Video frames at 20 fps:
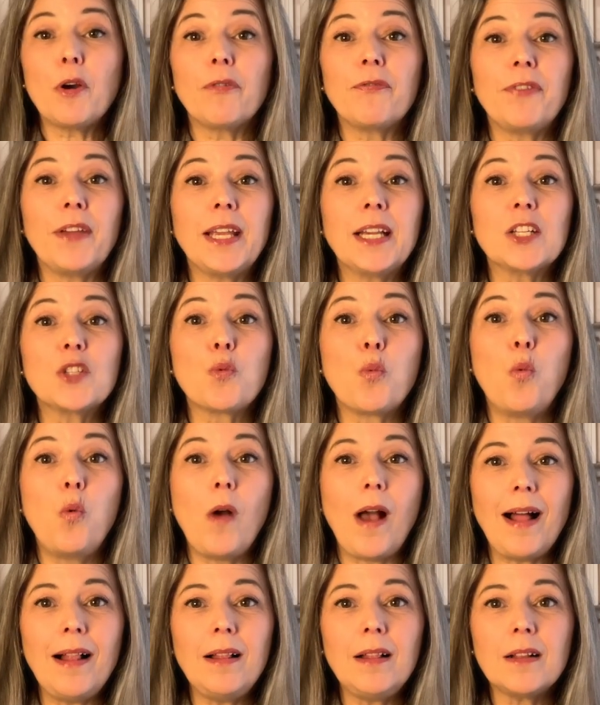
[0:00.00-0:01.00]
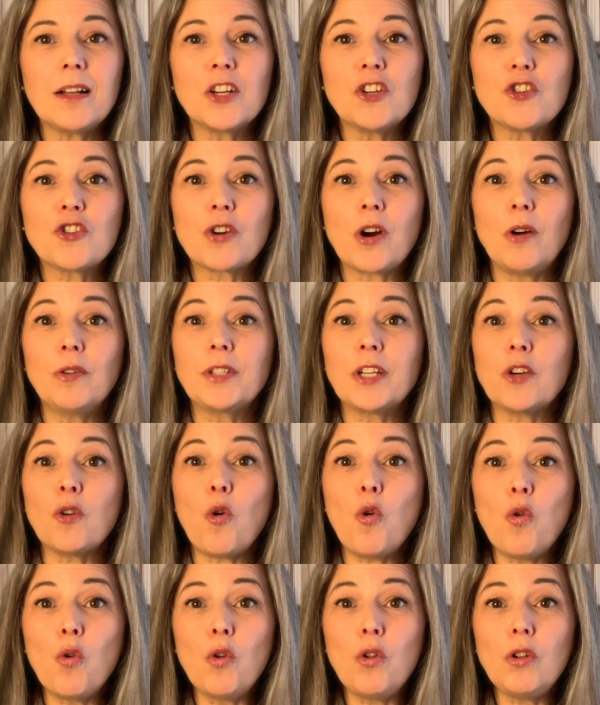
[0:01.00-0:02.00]
fingers well controlled at
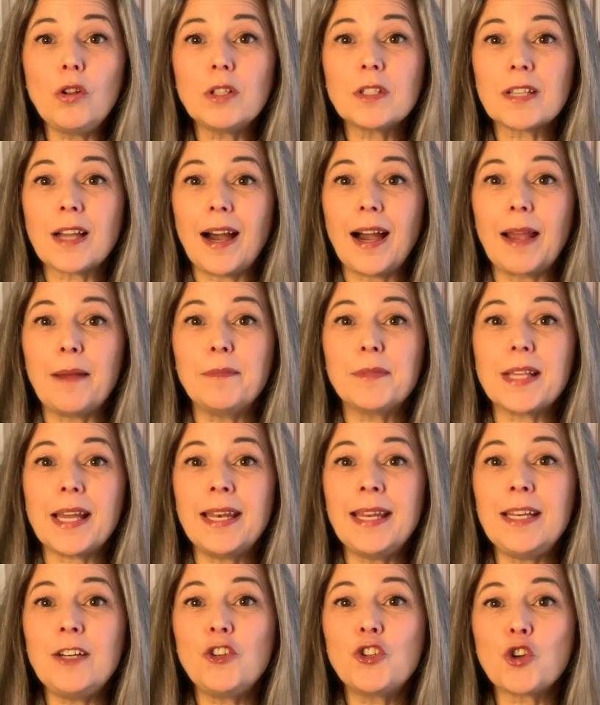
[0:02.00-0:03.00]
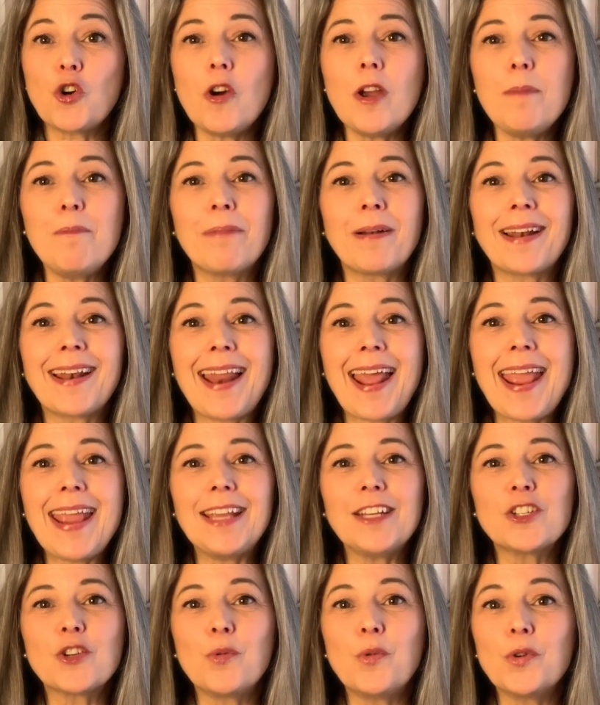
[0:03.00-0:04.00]
all times and enjoy
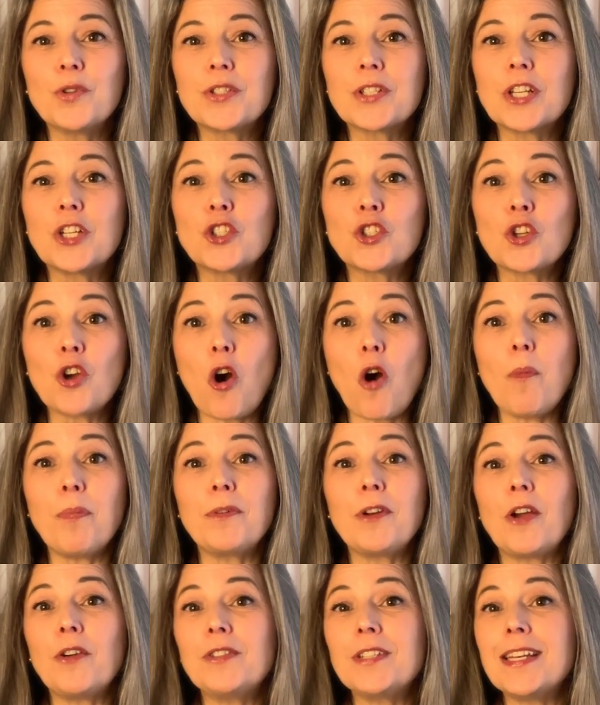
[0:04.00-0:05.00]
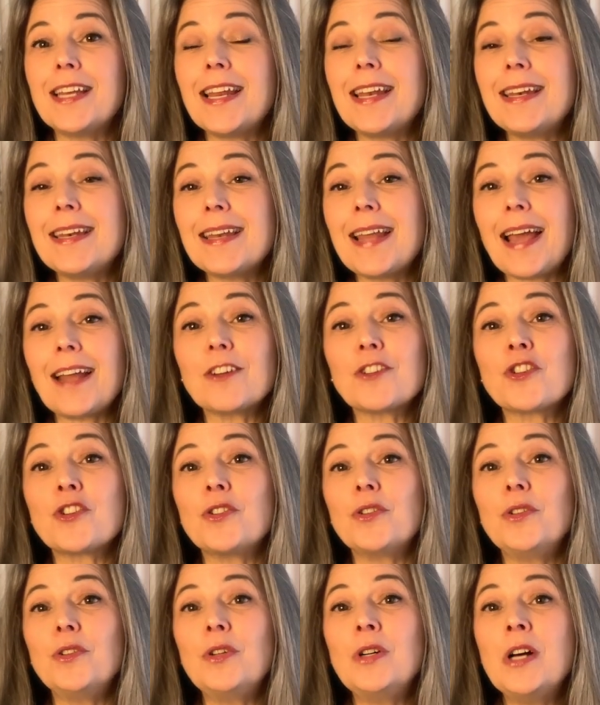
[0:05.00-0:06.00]
playing towards the top note in a
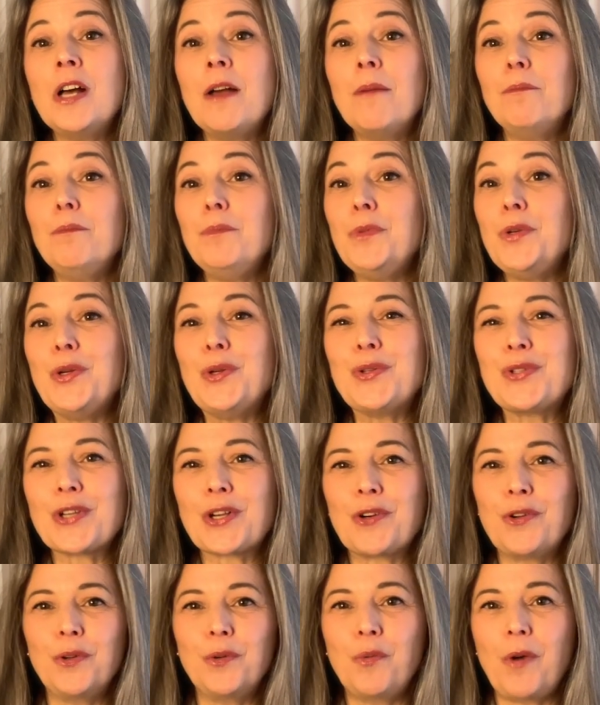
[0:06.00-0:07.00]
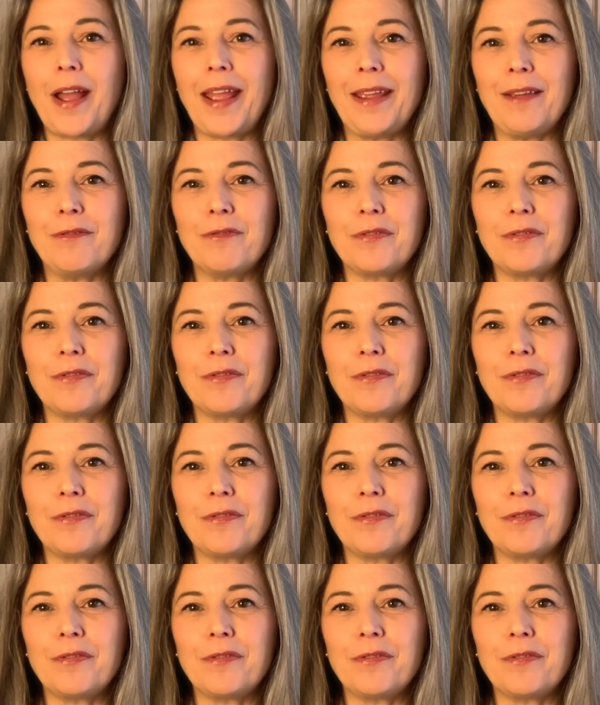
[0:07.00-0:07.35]
natural musical wave.